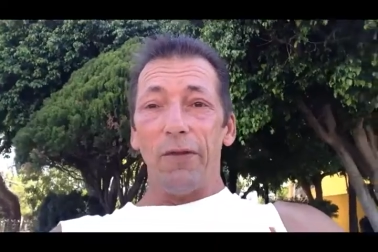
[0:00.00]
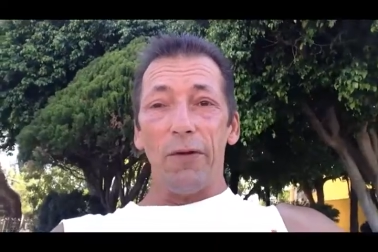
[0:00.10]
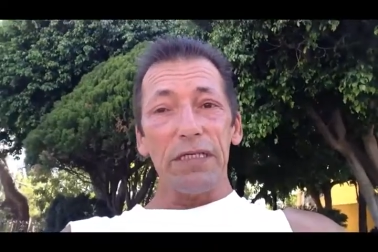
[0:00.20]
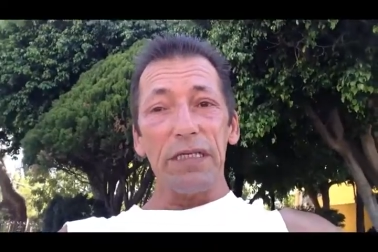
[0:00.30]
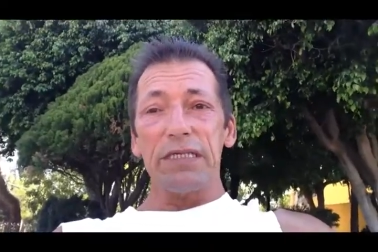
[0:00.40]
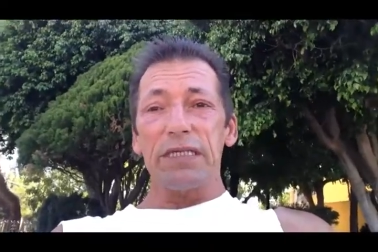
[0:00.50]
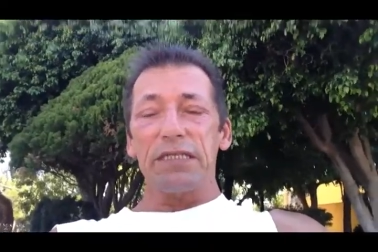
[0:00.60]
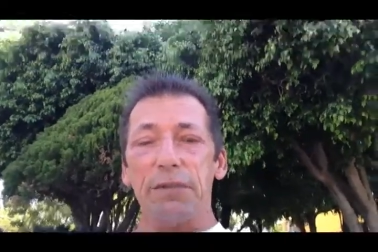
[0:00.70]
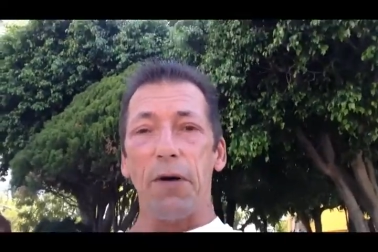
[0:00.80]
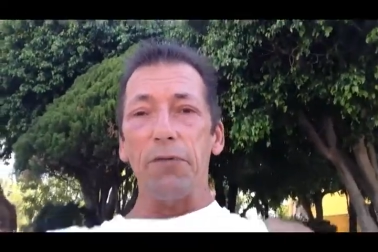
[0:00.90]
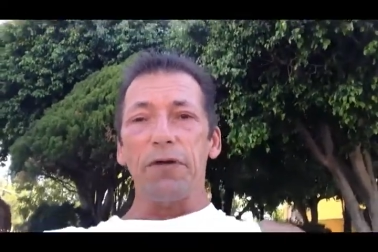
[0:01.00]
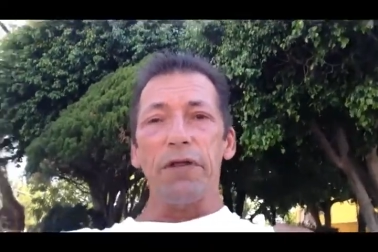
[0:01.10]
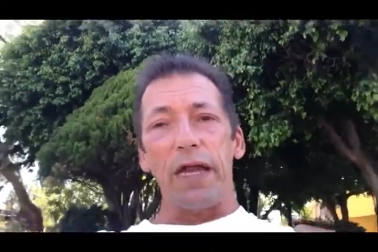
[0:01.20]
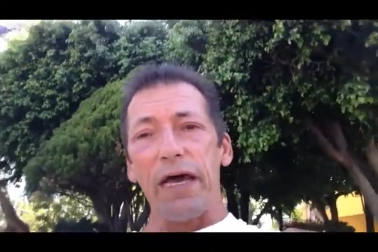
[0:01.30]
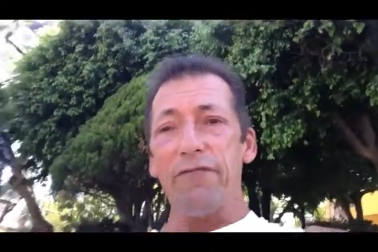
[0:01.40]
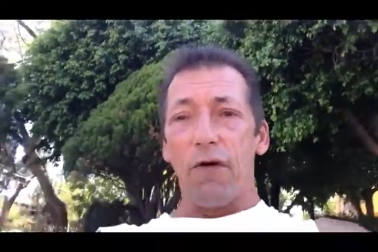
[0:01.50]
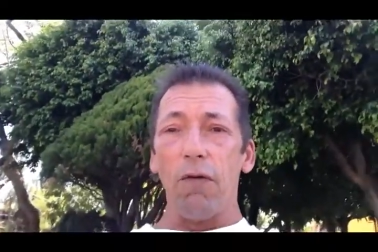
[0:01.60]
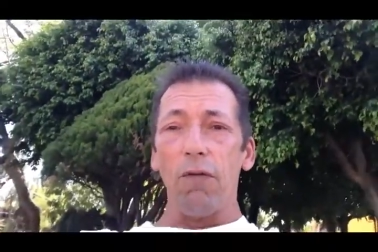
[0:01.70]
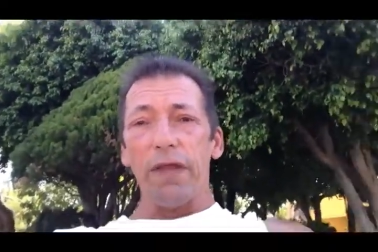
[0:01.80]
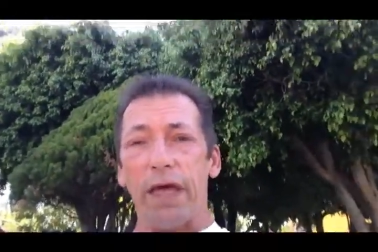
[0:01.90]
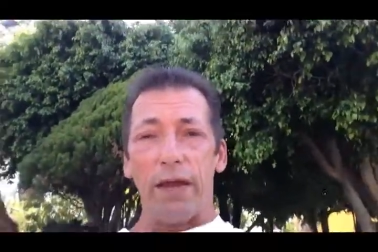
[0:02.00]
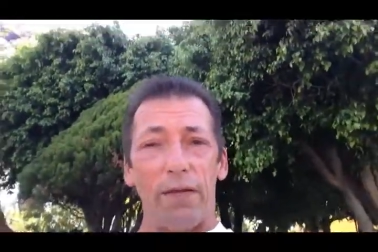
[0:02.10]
There is a system out there that I follow, that